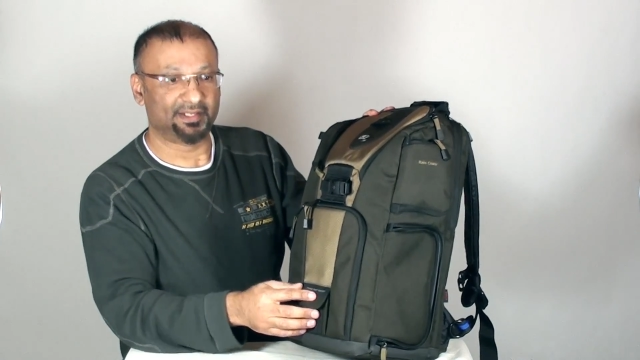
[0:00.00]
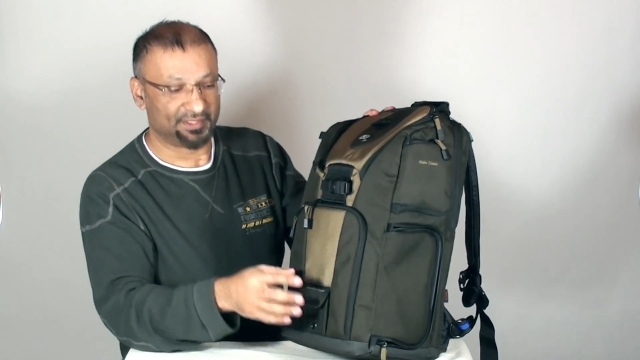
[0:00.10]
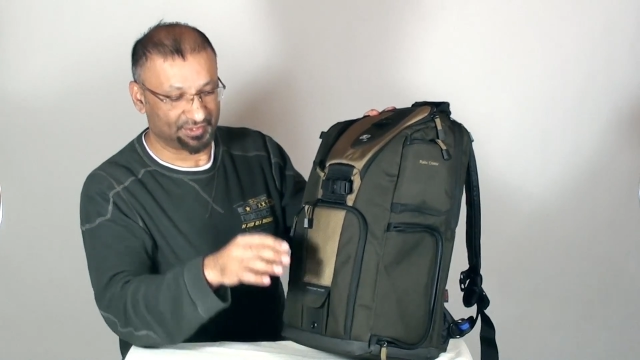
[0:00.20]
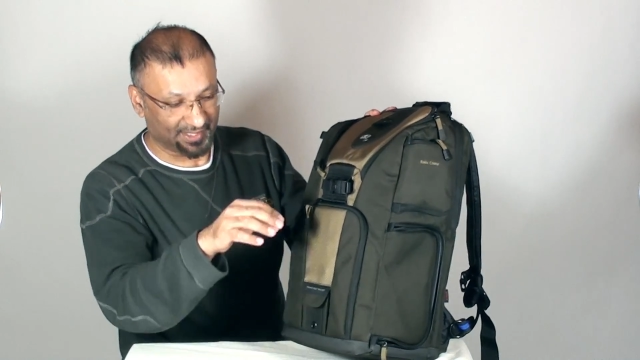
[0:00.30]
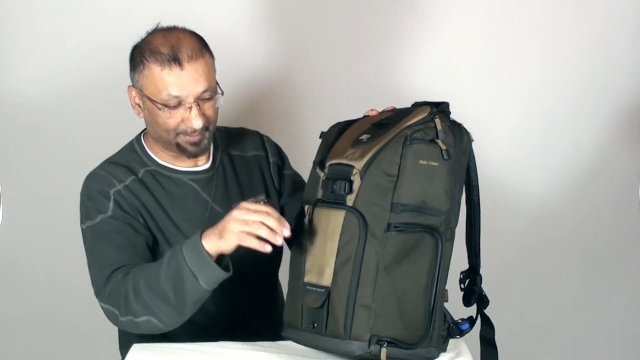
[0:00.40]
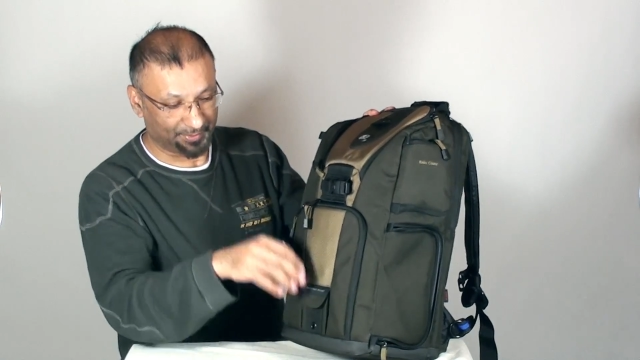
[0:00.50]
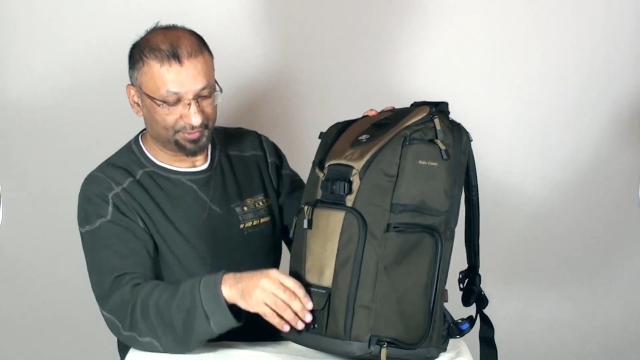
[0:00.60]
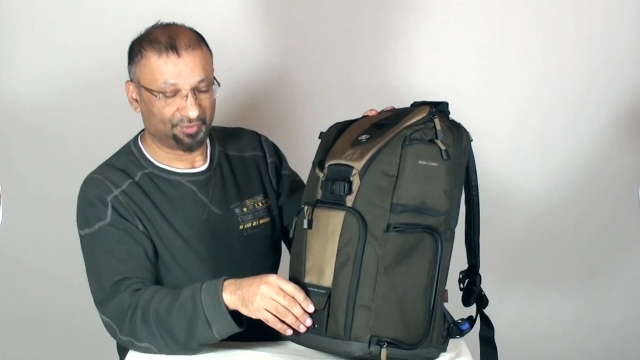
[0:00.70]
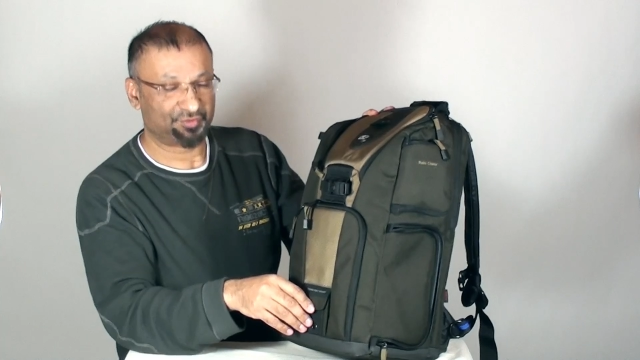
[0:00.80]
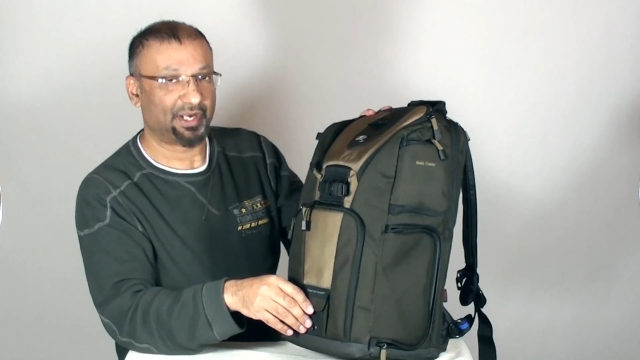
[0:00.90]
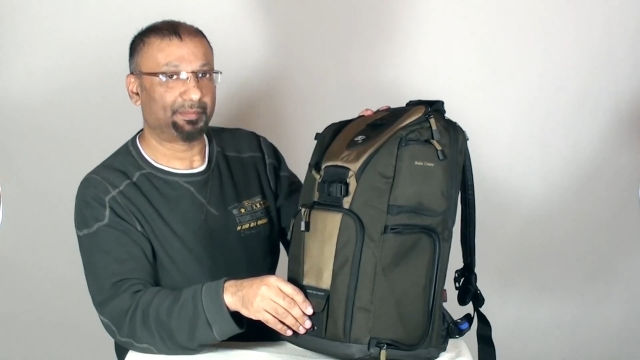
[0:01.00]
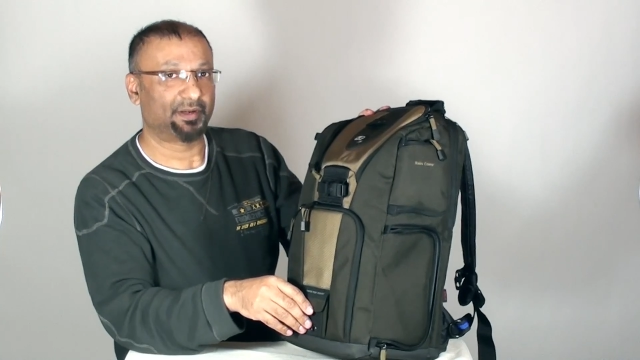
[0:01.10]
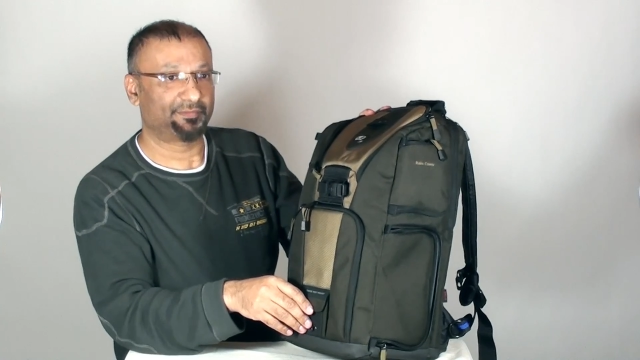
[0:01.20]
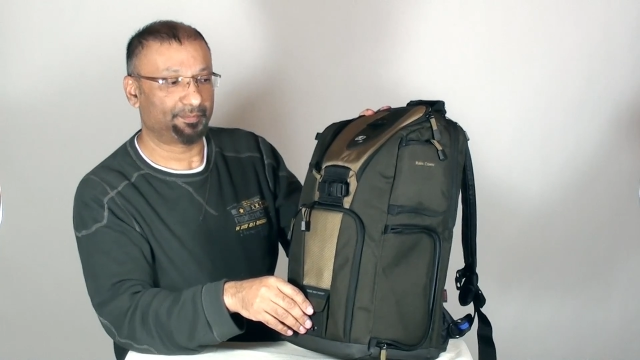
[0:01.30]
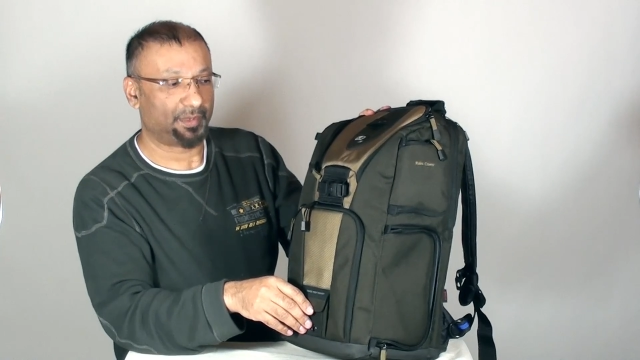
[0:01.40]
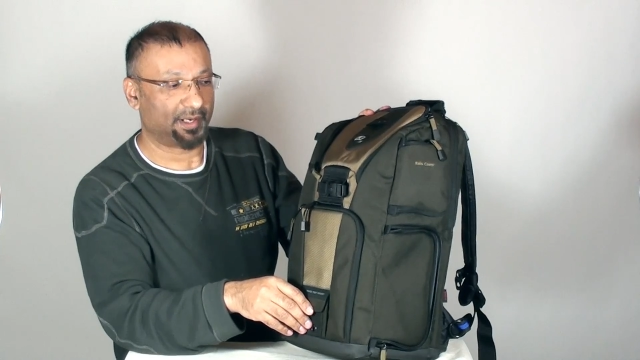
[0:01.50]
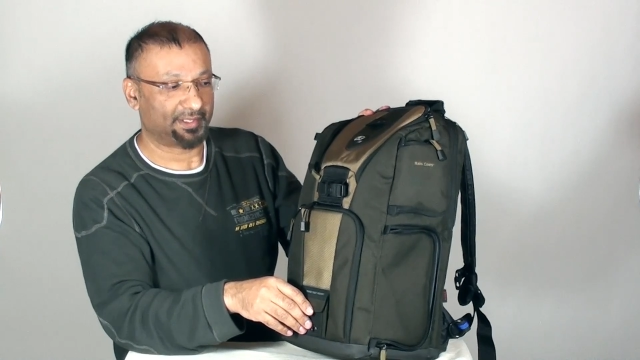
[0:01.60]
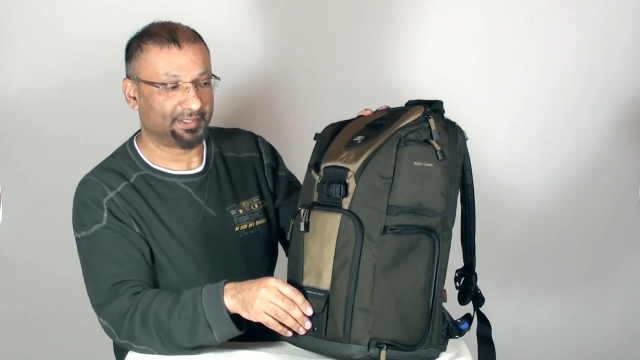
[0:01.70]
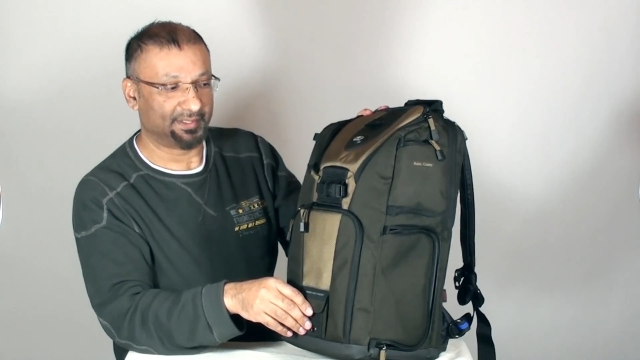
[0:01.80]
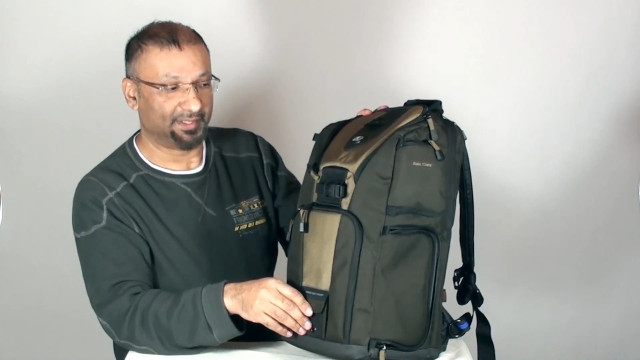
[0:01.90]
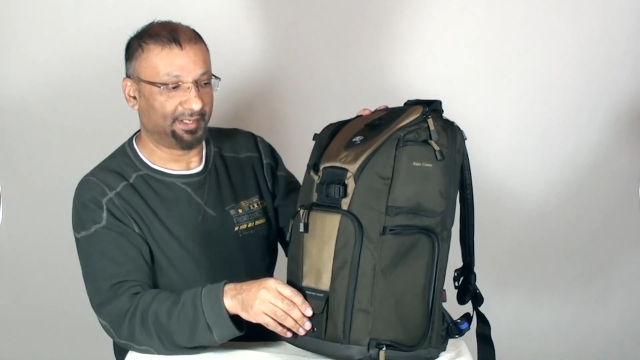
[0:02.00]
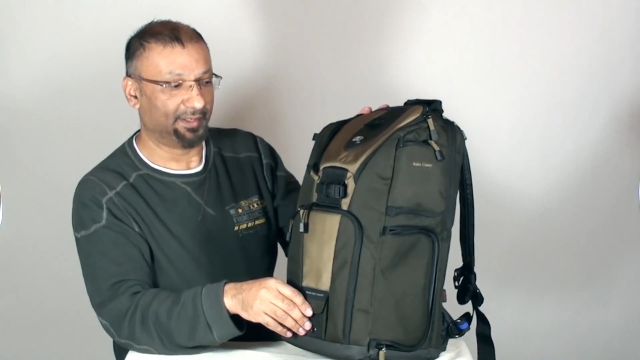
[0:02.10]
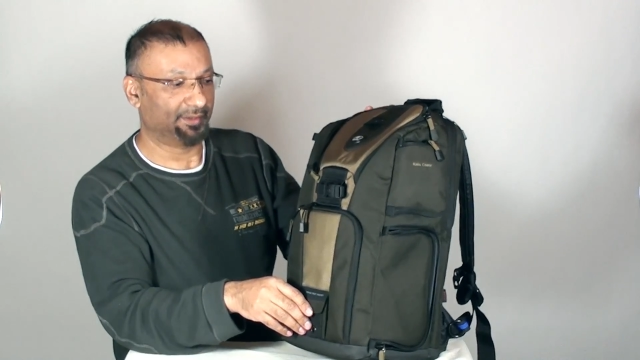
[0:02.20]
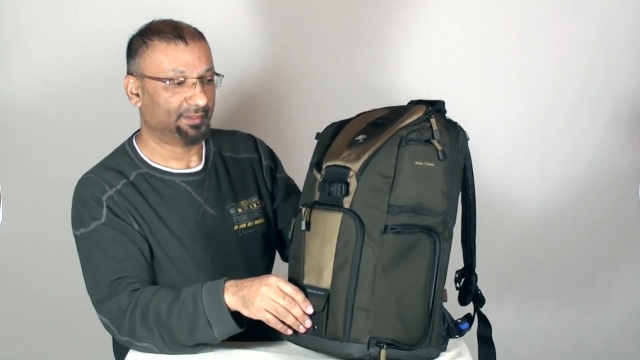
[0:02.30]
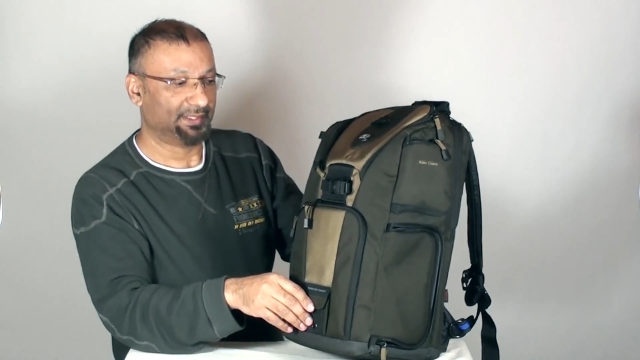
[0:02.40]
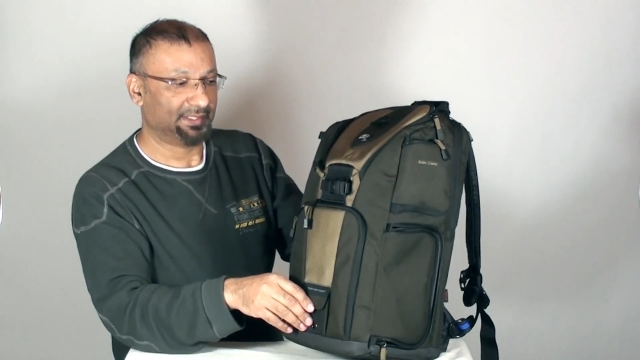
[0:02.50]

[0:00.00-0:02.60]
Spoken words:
is you got to put your tripod foot pocket in there,